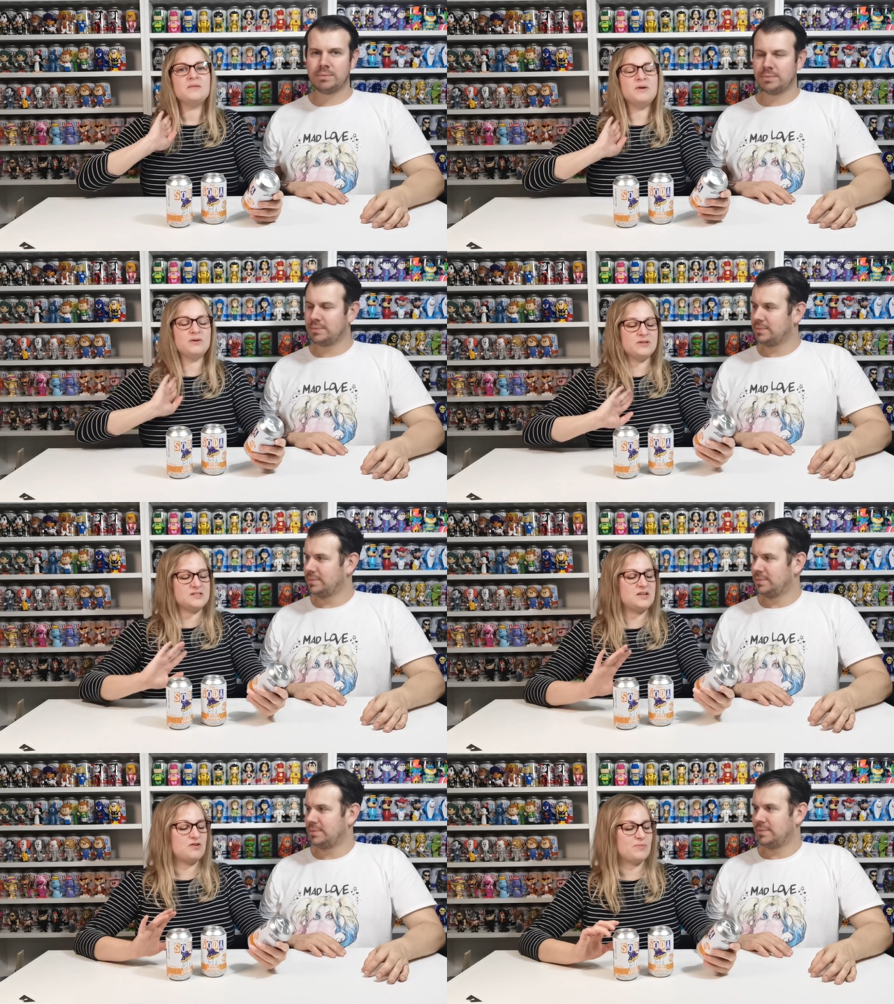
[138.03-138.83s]
Speaker 1: We're not the
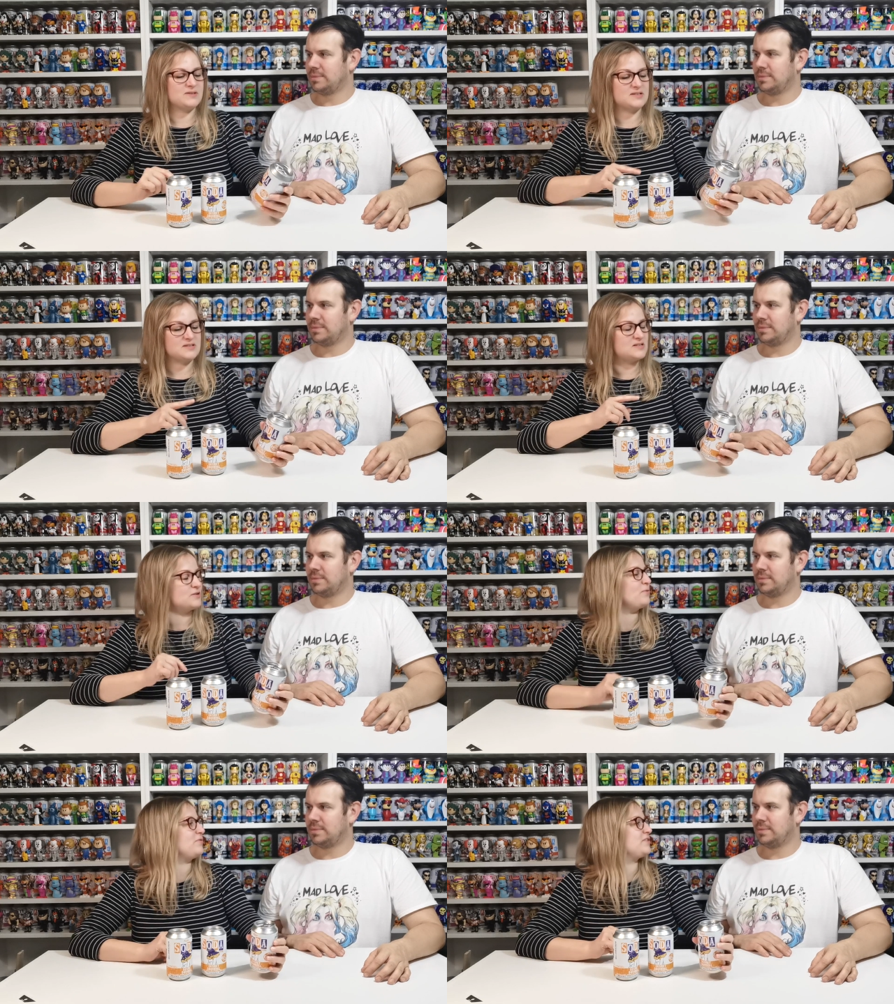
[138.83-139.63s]
secret ones. This is
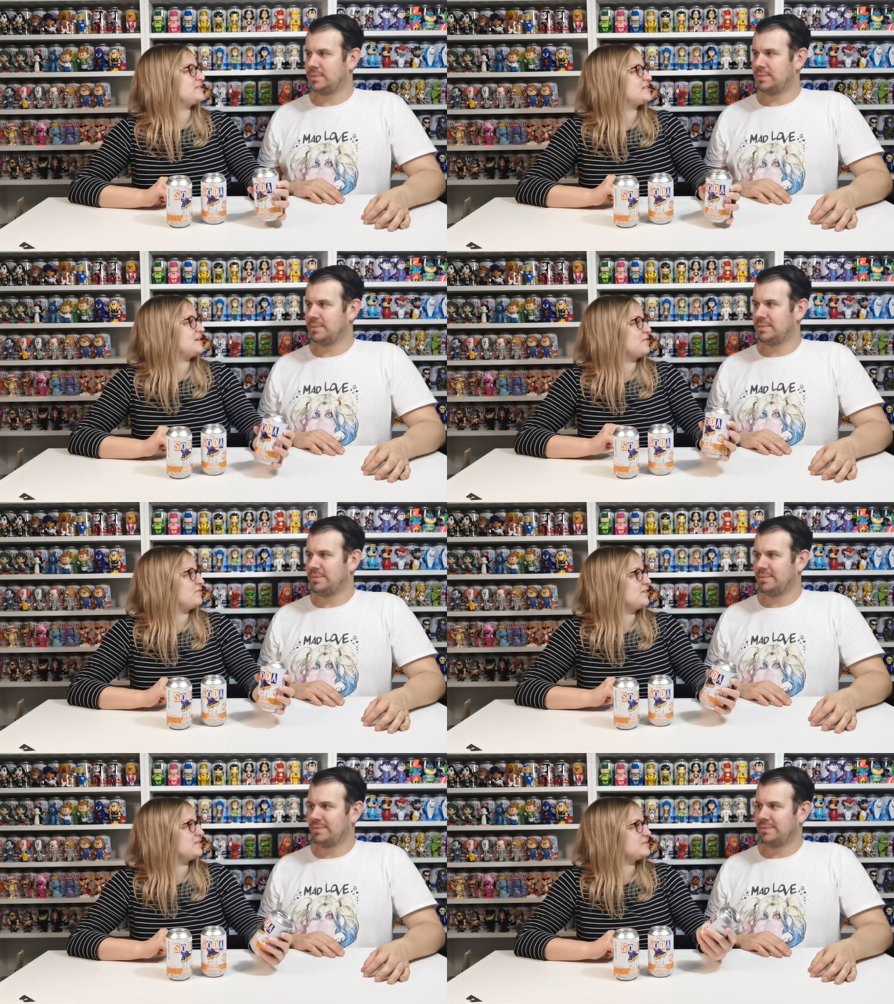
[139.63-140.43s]
school that's the
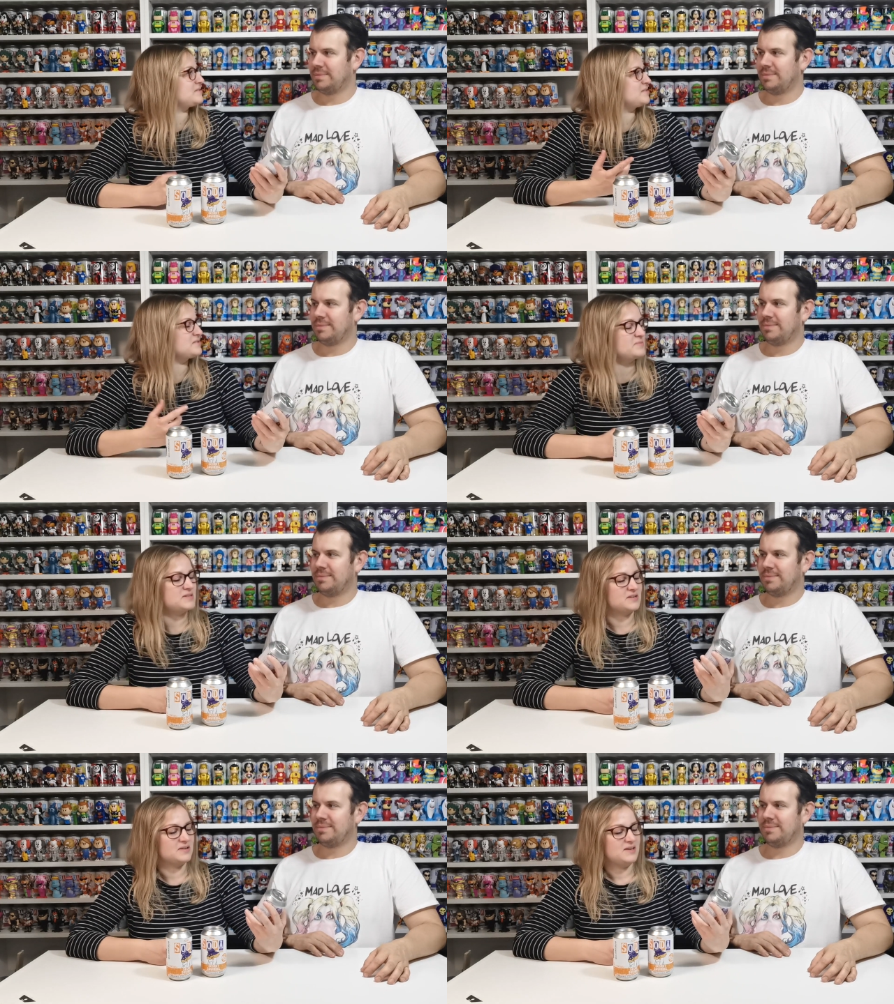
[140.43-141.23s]
secret ones. That doesn't
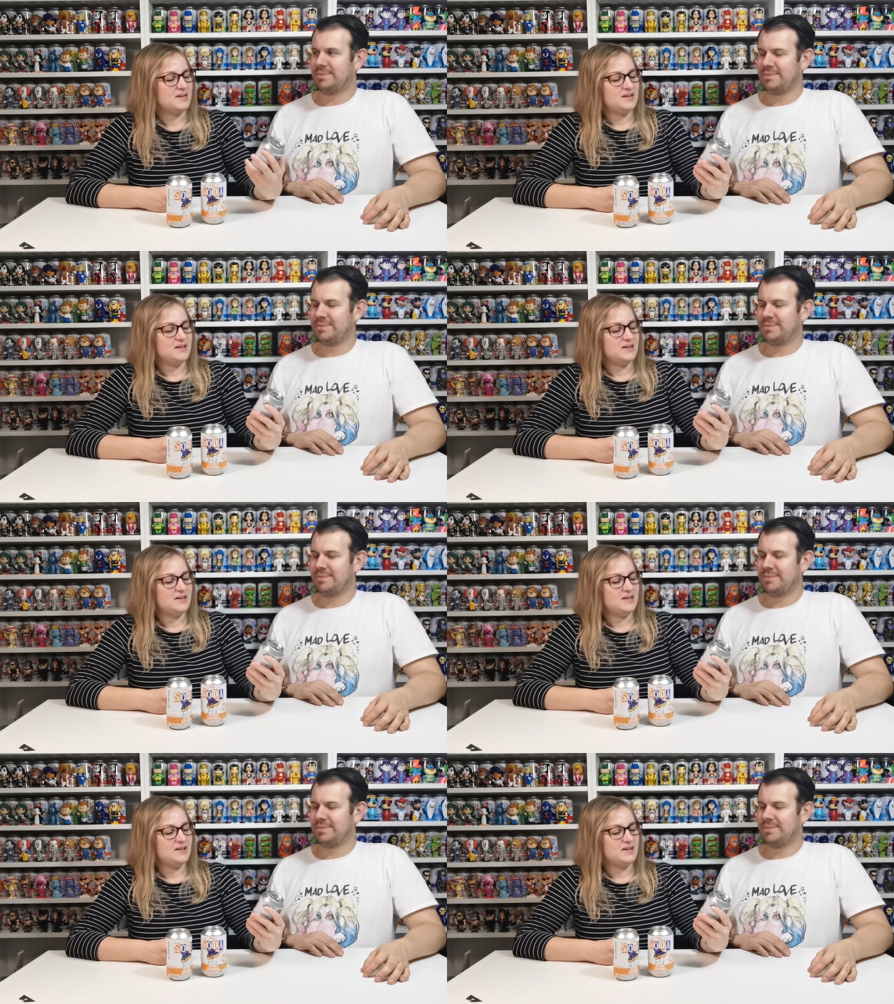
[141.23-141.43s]
matter.